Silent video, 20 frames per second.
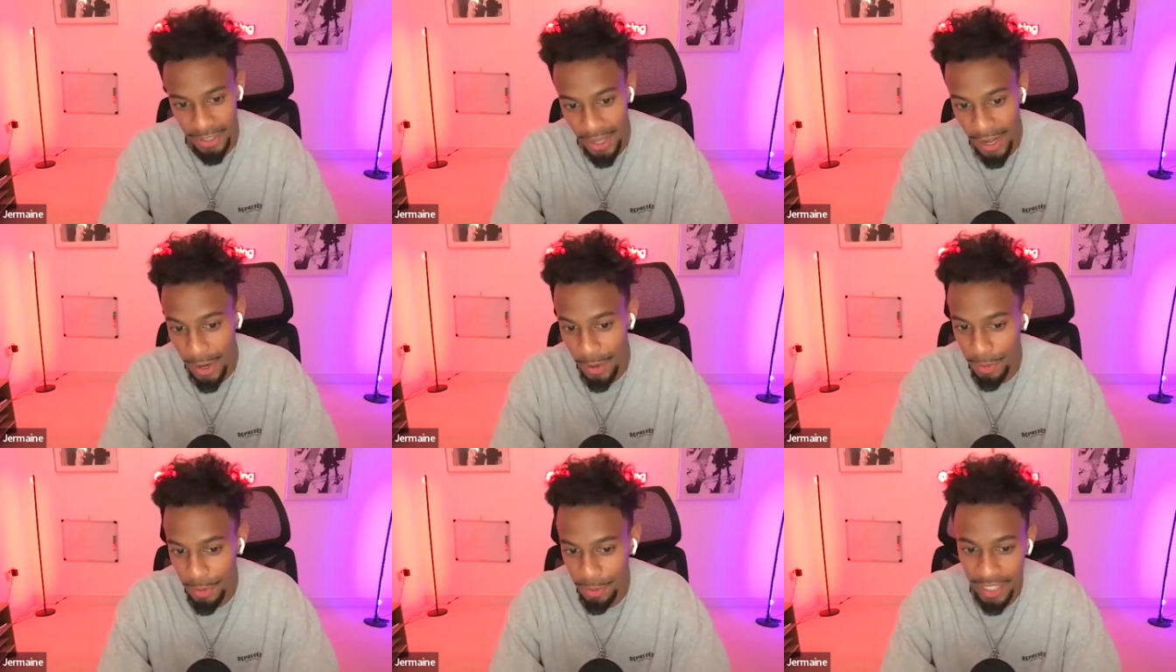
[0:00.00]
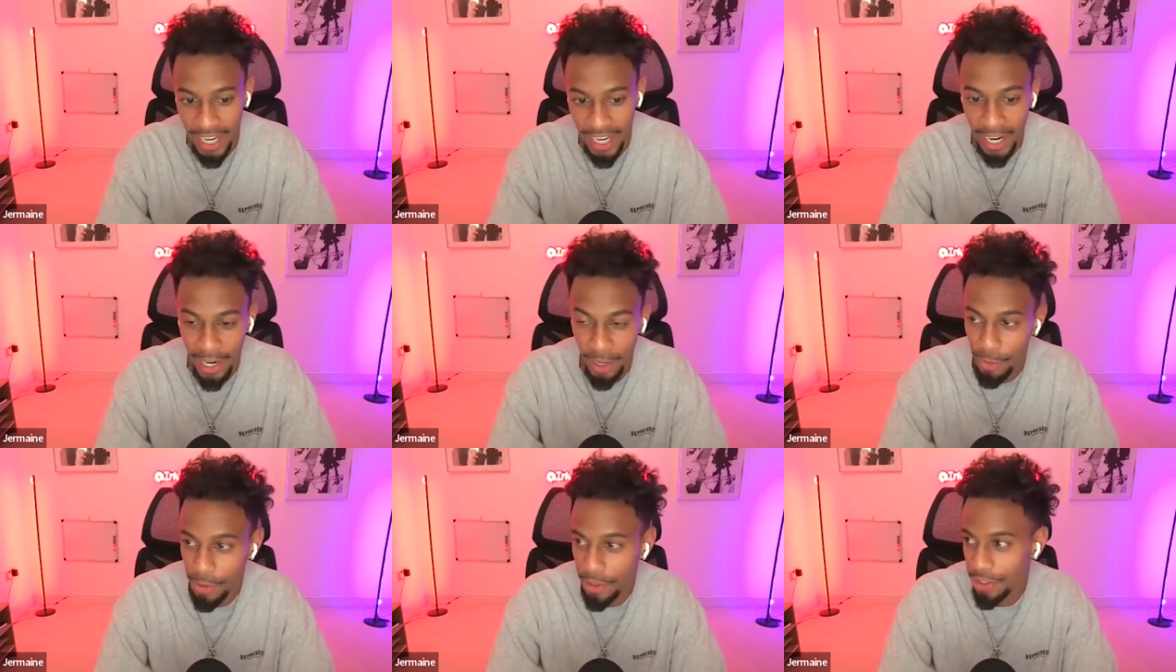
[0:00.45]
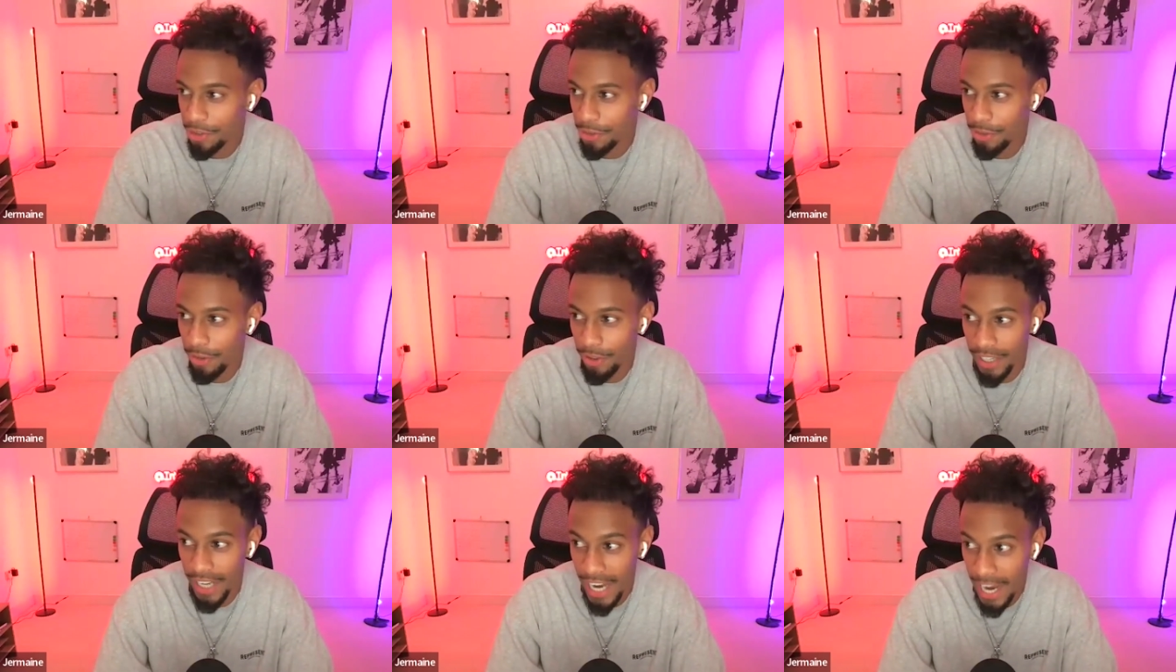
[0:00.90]
I was outreach
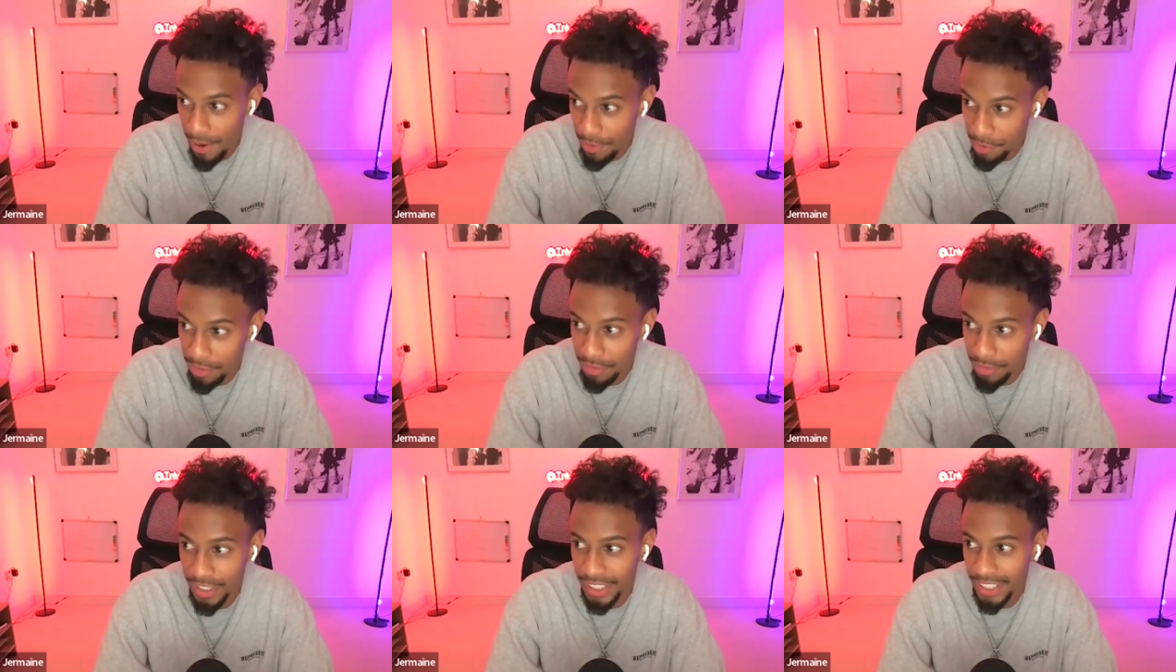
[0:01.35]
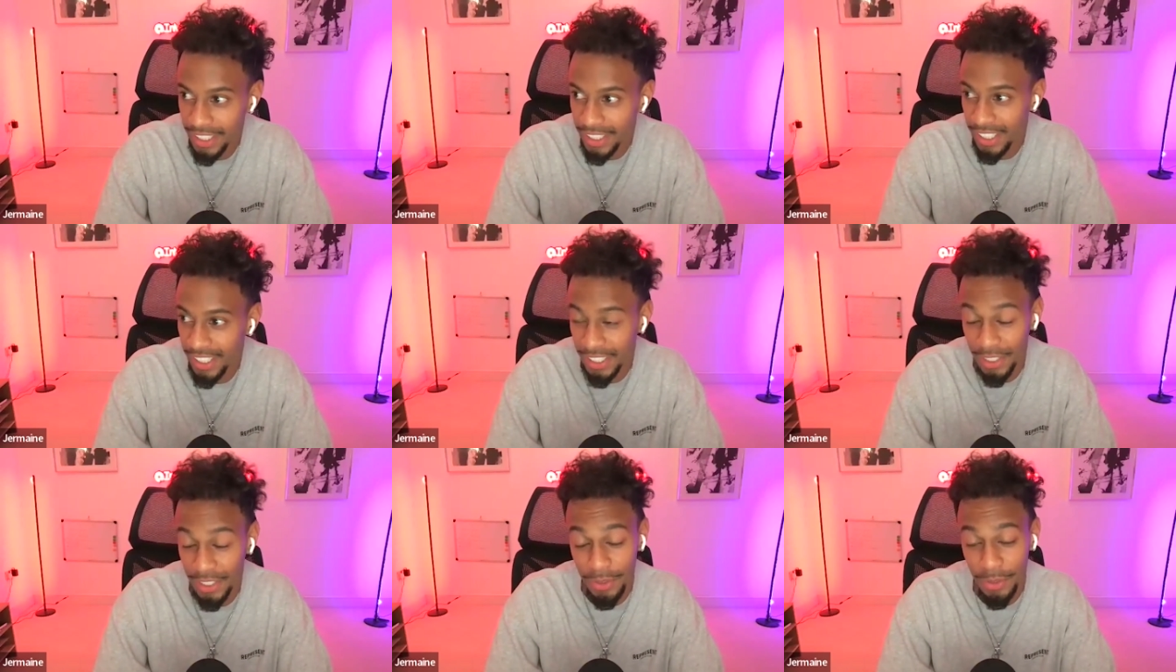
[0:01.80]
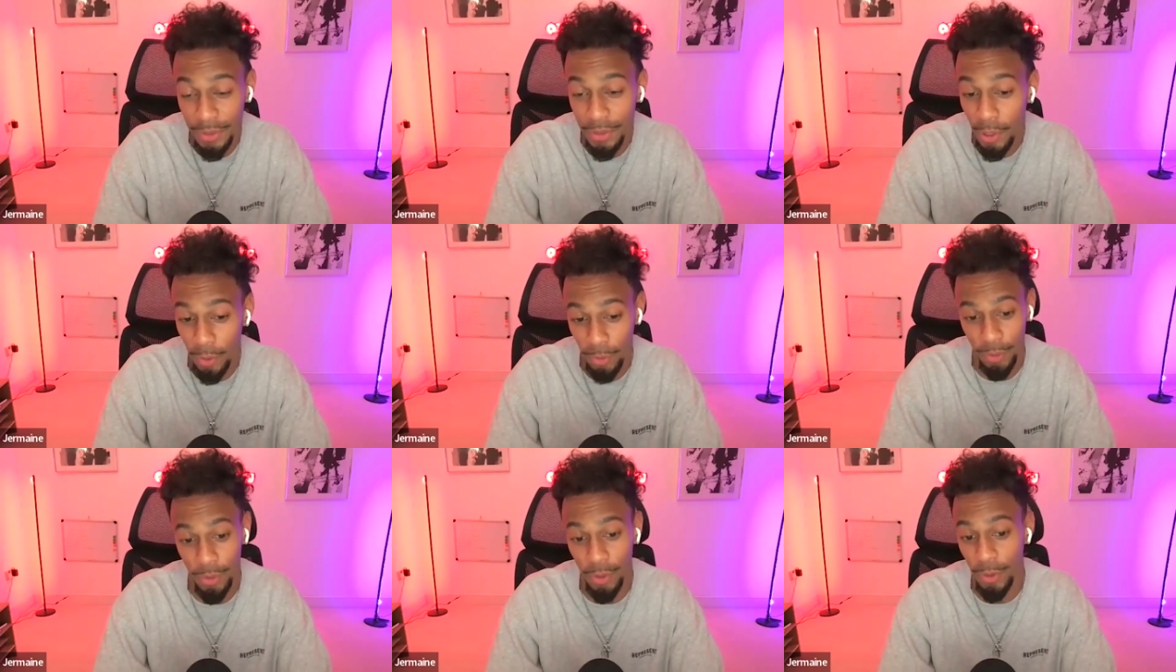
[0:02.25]
on everything. I didn't do
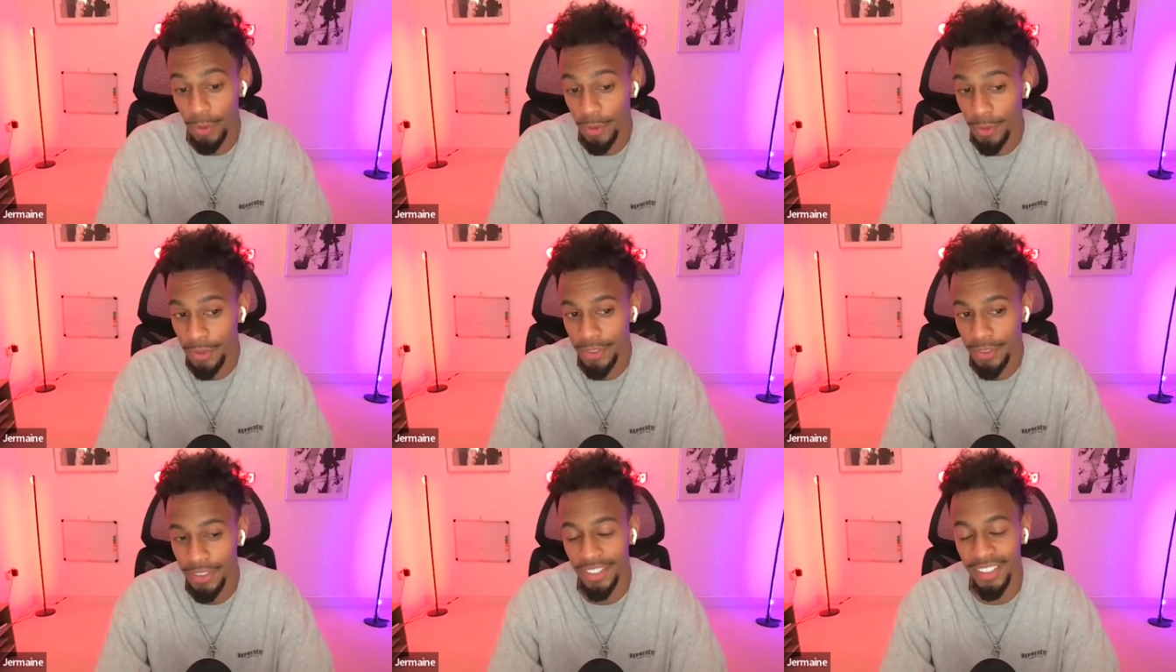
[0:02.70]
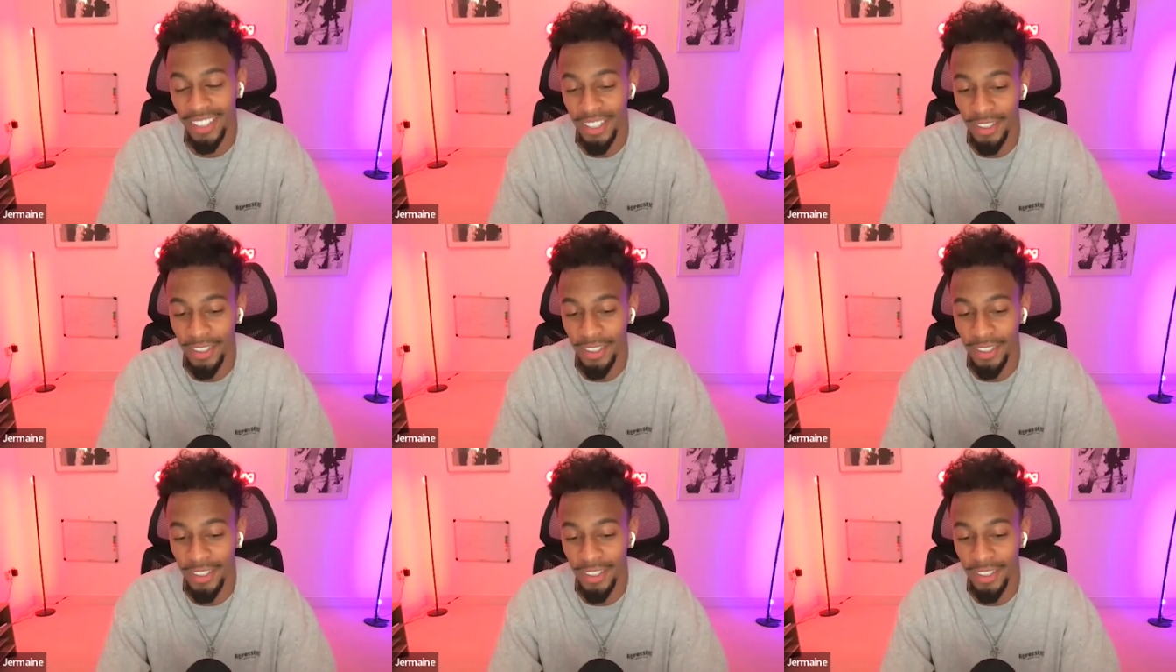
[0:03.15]
cold calls.